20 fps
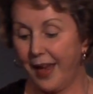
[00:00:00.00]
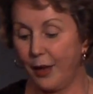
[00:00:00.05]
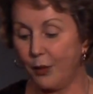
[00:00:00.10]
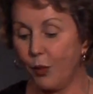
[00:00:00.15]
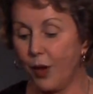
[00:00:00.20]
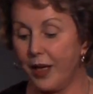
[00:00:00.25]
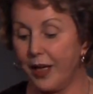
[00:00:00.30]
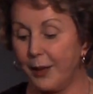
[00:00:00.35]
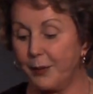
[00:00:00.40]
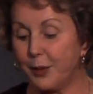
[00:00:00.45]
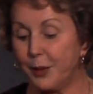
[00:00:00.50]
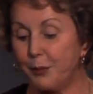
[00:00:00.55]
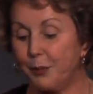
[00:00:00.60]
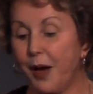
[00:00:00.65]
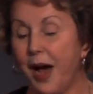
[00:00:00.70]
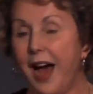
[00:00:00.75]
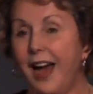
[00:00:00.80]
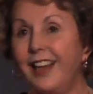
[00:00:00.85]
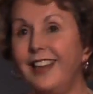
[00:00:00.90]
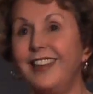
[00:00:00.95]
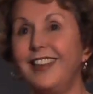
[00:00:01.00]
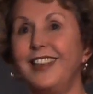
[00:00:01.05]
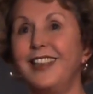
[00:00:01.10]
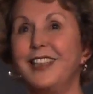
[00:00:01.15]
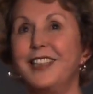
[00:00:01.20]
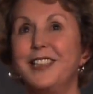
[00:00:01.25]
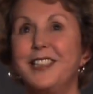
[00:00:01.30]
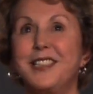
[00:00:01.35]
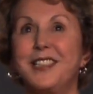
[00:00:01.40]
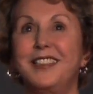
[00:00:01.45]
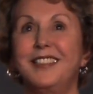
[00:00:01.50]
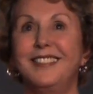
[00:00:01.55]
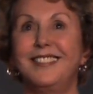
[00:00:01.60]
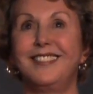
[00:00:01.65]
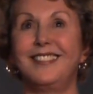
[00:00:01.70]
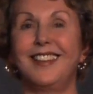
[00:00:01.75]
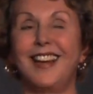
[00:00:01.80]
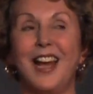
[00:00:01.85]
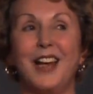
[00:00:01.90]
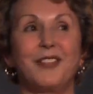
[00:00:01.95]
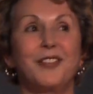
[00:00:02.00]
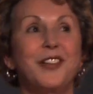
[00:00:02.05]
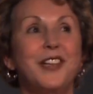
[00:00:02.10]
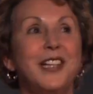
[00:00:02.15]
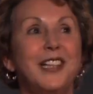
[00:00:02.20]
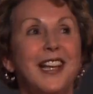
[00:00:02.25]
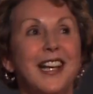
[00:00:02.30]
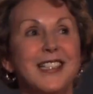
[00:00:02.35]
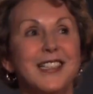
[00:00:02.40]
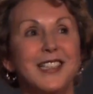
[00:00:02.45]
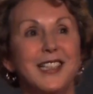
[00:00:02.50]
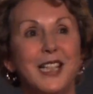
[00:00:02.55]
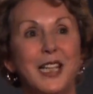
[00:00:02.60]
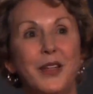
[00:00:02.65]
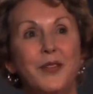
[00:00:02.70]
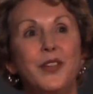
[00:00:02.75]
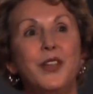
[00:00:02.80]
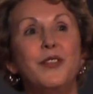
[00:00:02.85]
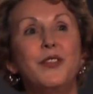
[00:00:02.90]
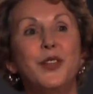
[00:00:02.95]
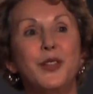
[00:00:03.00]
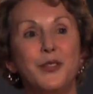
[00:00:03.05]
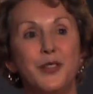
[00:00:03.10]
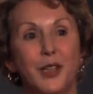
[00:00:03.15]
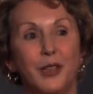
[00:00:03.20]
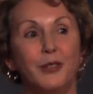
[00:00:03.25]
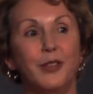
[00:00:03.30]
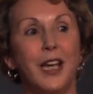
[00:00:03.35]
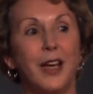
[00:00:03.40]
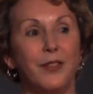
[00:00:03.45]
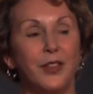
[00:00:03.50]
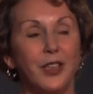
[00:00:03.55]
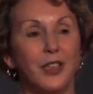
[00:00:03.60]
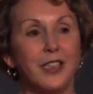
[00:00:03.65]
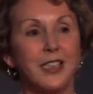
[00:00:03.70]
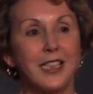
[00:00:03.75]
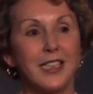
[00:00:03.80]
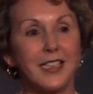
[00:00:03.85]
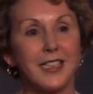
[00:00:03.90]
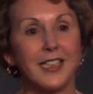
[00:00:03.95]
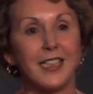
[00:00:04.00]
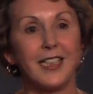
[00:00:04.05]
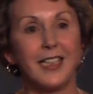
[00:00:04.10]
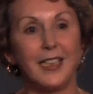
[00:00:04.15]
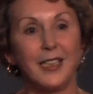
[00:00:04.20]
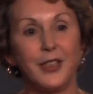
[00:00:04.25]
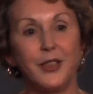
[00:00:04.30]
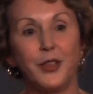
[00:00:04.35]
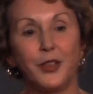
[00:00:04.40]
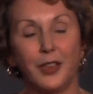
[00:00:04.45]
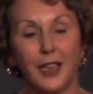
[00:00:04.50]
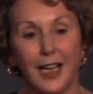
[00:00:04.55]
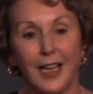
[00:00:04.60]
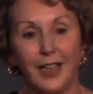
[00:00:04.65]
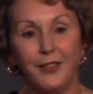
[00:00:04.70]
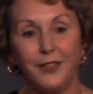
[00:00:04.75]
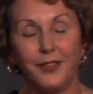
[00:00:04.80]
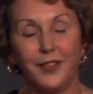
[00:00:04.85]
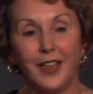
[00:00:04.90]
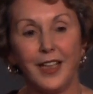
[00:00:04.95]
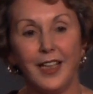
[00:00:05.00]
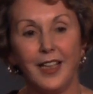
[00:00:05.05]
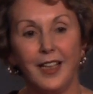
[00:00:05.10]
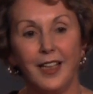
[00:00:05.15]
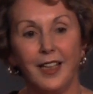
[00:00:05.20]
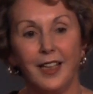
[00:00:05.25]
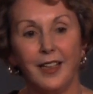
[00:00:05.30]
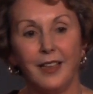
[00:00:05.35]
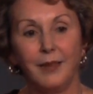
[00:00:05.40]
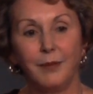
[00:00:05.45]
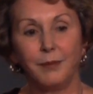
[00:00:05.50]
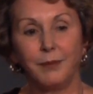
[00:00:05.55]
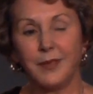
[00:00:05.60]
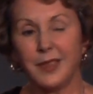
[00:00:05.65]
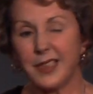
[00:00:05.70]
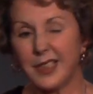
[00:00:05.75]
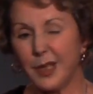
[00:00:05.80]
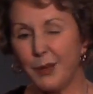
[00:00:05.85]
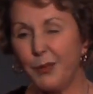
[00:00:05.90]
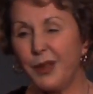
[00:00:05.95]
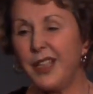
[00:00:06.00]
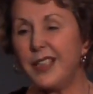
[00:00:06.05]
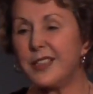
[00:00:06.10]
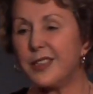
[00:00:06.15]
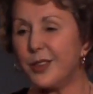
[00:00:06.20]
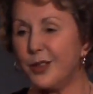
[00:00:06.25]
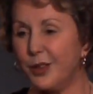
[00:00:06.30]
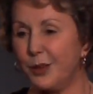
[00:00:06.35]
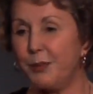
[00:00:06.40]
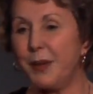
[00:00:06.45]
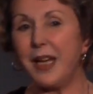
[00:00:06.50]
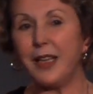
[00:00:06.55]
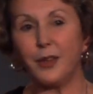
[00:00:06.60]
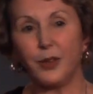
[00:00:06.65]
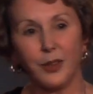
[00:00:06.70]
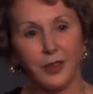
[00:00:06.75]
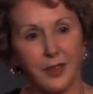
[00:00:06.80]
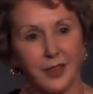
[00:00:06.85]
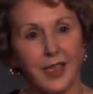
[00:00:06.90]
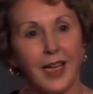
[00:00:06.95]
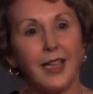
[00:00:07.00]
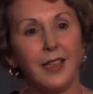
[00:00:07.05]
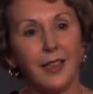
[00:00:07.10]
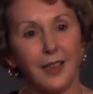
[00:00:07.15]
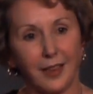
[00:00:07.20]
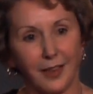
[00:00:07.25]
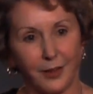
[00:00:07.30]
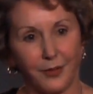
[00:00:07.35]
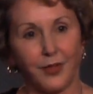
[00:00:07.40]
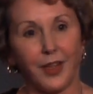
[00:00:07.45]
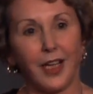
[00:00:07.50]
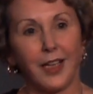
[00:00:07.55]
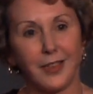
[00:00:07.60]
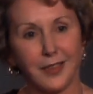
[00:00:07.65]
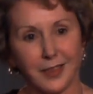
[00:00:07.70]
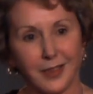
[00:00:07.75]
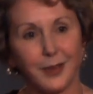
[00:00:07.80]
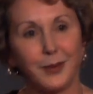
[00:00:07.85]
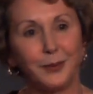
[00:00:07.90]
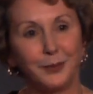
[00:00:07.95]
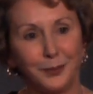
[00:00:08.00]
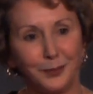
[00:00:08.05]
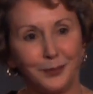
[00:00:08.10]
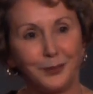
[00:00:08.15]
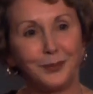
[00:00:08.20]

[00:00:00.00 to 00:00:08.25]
And while I'm compiling it, I realize that even if you don't have an autistic kid in your life, some of this could make good dating advice.